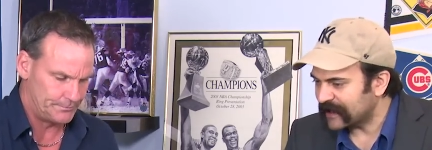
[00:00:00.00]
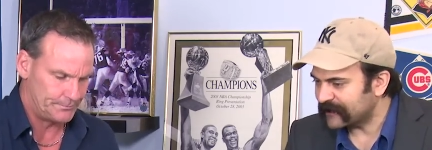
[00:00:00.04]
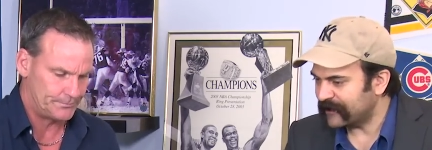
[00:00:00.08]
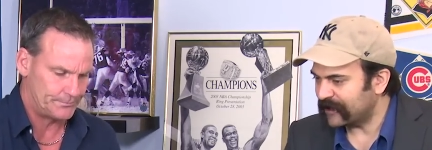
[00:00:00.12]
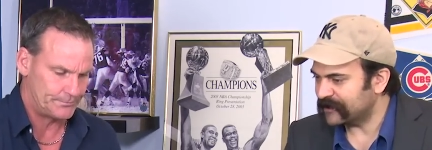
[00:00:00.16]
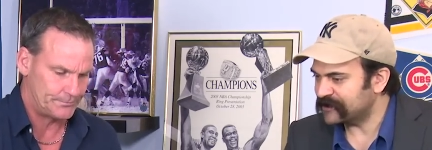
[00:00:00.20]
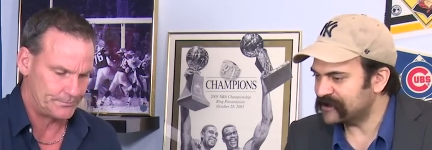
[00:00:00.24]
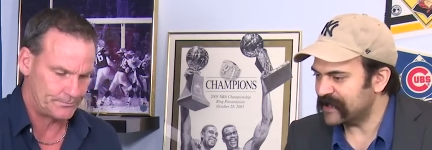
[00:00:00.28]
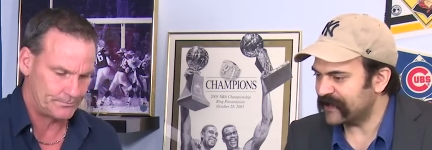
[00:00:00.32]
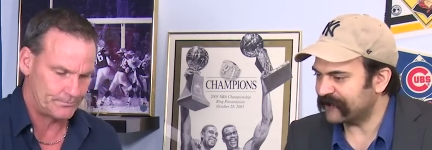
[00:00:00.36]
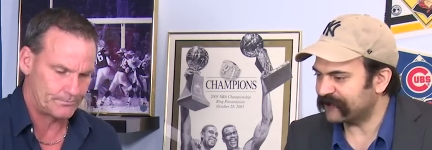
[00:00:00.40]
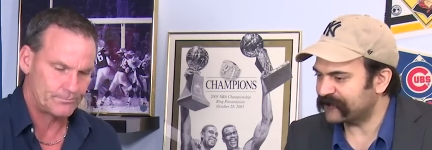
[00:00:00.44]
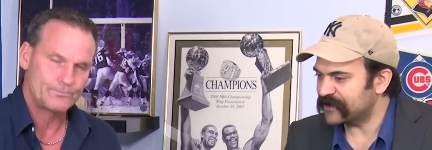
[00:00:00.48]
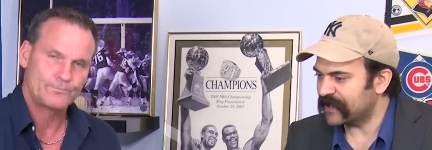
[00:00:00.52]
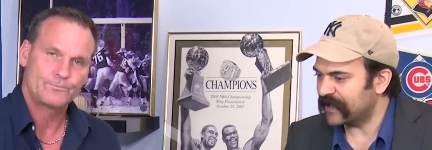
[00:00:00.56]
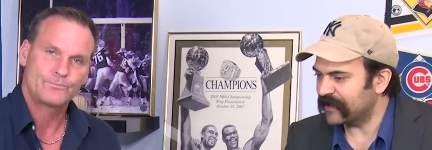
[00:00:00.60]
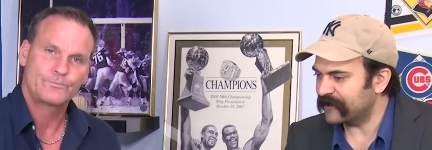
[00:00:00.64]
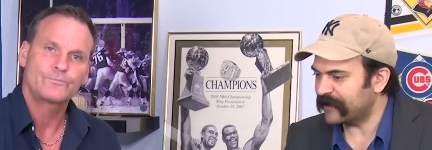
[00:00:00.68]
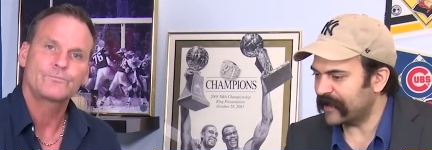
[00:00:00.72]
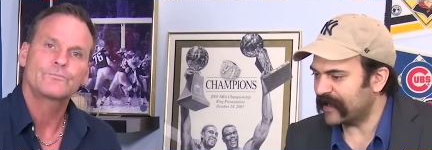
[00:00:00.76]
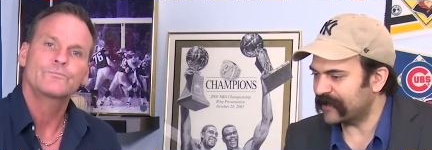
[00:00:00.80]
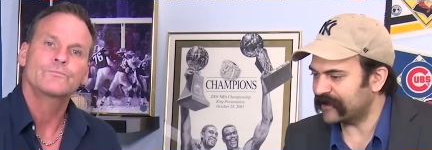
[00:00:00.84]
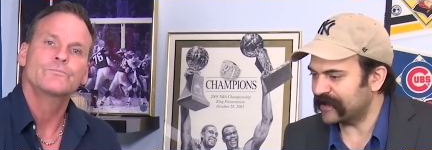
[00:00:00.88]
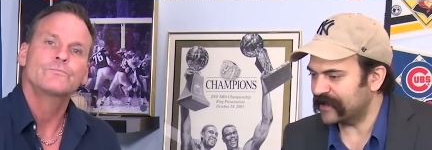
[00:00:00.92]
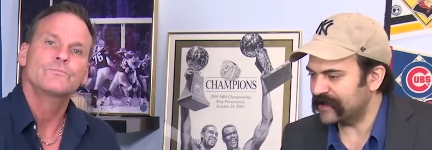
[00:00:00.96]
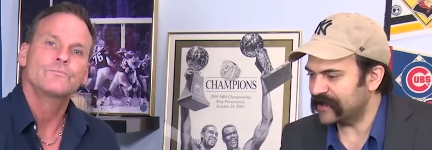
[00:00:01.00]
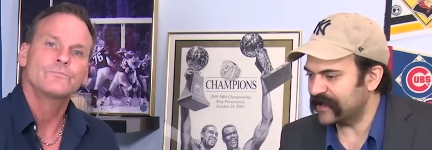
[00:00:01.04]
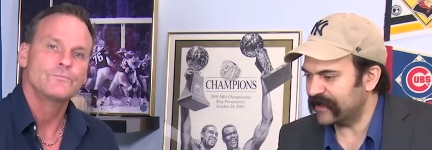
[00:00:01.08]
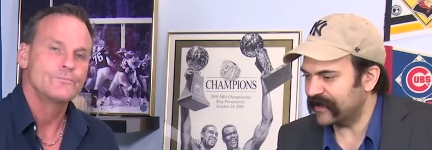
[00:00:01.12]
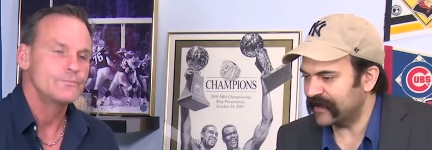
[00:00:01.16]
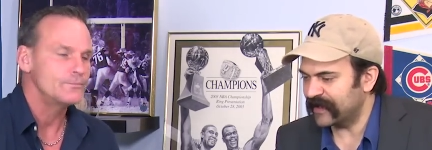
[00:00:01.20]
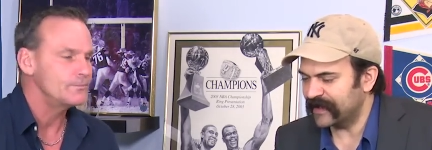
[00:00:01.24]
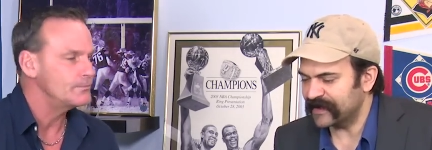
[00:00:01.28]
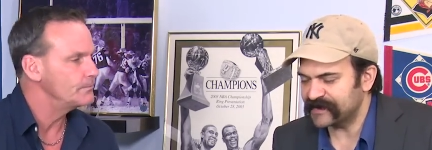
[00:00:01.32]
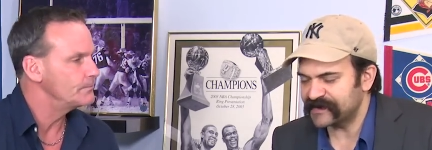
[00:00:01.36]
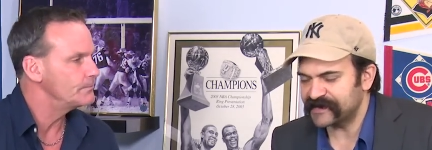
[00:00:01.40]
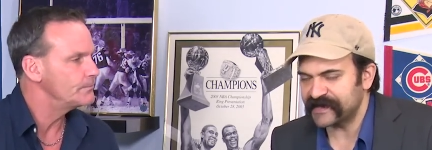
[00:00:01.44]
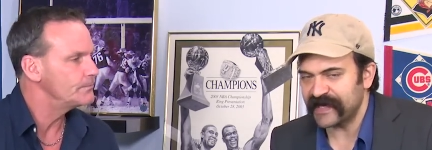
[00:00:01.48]
Speaker 1: talking
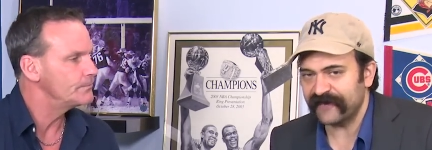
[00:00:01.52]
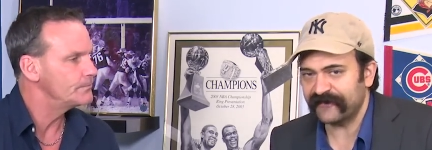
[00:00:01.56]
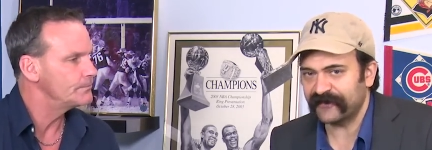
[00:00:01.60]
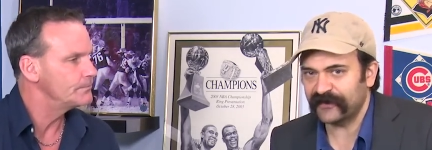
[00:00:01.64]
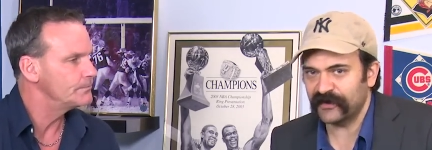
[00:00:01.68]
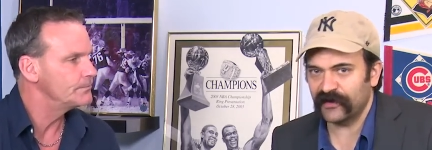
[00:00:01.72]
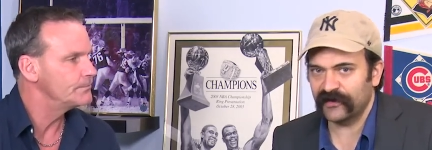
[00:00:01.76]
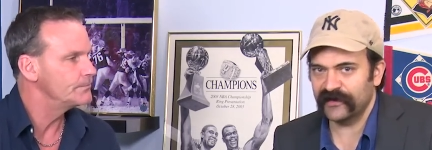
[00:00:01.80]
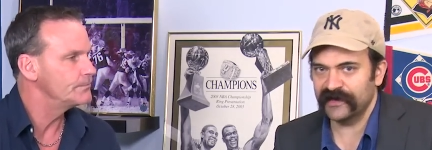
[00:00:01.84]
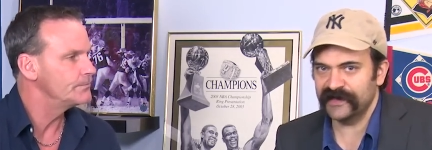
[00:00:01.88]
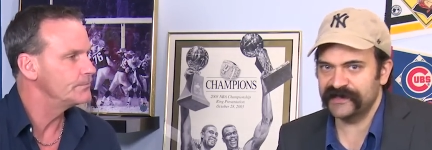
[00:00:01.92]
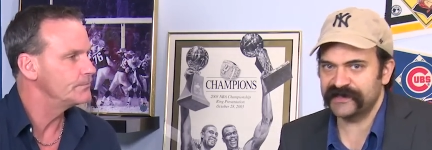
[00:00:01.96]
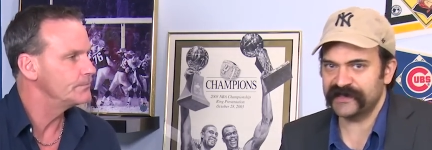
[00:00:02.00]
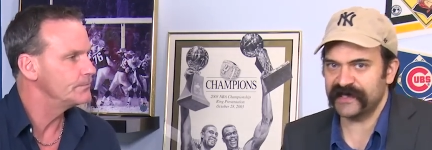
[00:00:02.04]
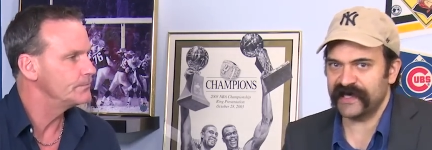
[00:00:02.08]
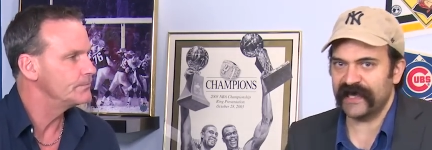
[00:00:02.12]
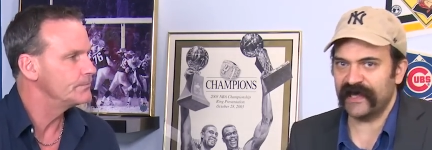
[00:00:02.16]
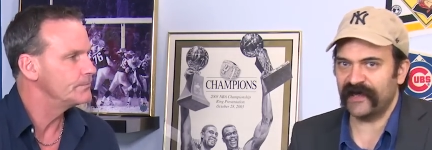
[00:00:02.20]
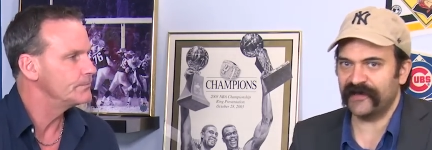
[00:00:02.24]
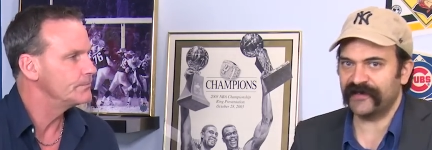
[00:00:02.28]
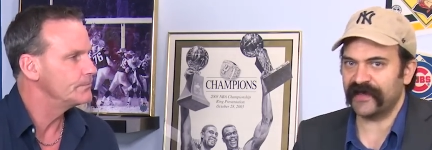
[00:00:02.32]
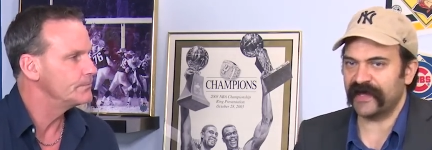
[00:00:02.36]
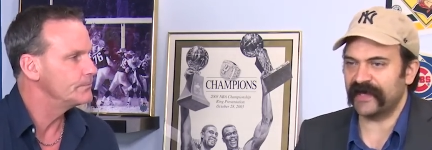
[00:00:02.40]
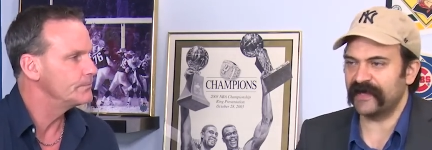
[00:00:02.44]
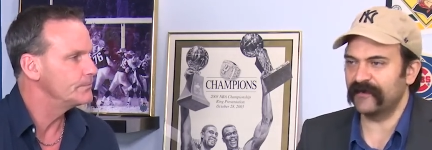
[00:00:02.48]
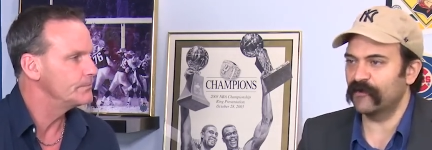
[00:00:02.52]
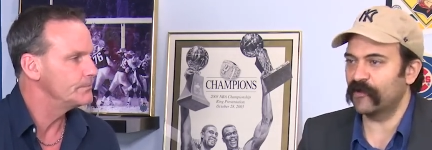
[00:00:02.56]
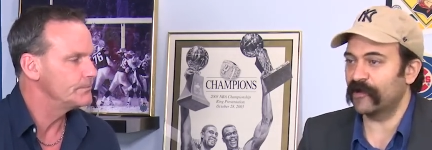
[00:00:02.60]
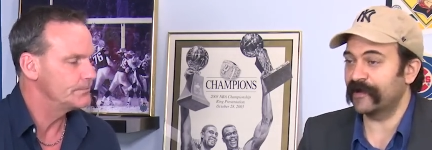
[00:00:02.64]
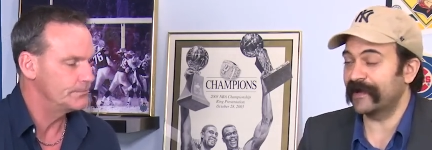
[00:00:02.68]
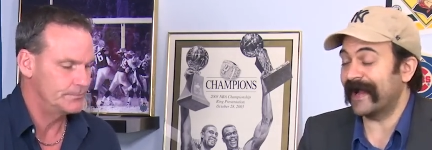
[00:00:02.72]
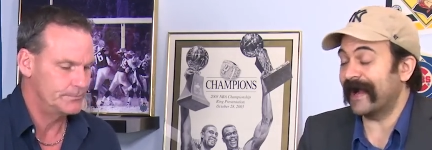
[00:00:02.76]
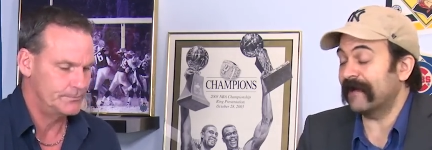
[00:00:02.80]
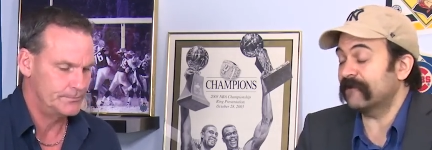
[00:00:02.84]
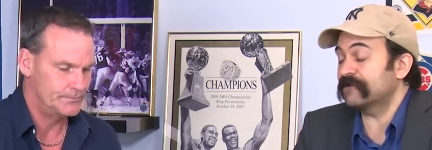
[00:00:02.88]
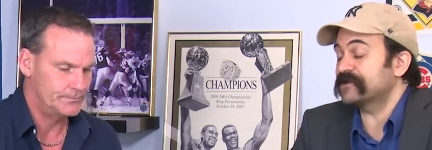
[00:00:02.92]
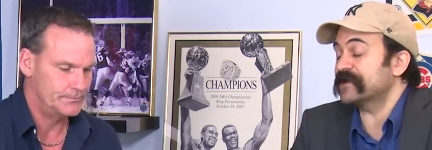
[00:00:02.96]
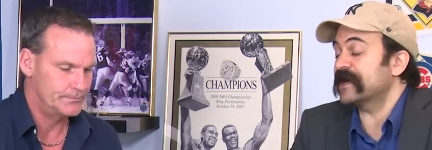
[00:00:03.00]
about Steph Curry's health
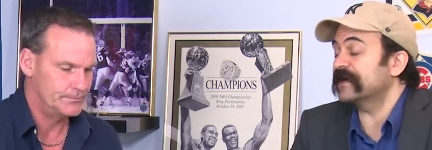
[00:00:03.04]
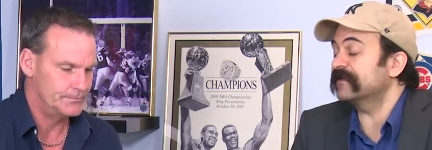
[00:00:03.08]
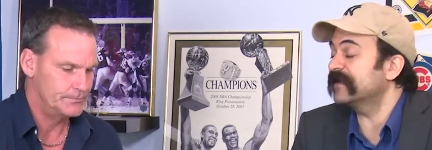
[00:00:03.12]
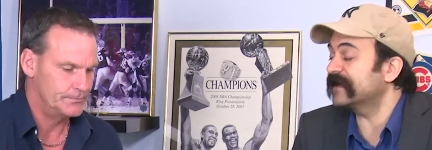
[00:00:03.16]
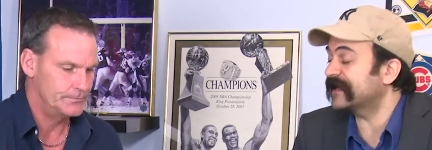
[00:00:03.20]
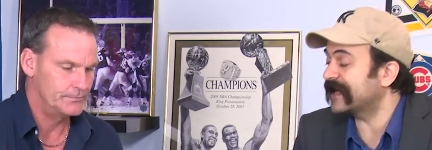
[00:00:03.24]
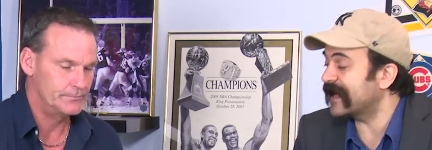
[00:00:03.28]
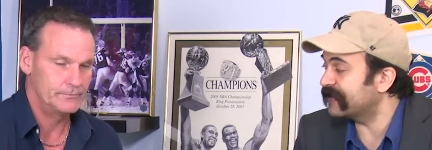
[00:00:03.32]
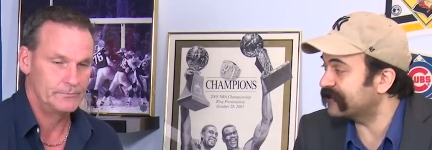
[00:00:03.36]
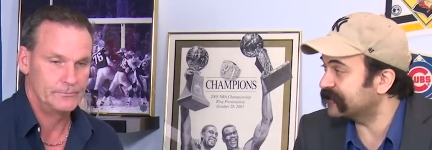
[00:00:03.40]
anymore. Now we're talking about